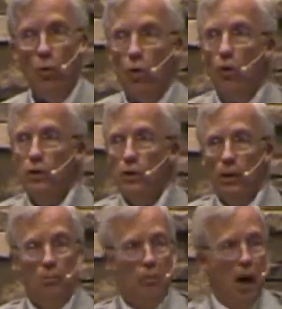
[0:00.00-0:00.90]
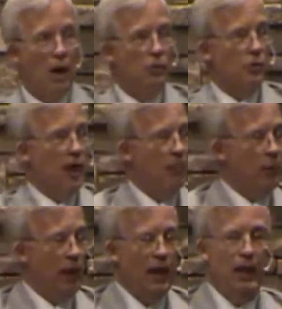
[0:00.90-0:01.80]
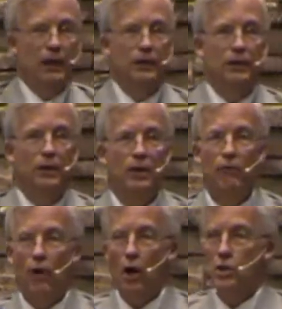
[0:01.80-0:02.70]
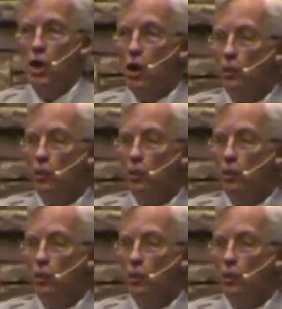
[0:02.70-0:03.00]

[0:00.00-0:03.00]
We're going to model that plan for our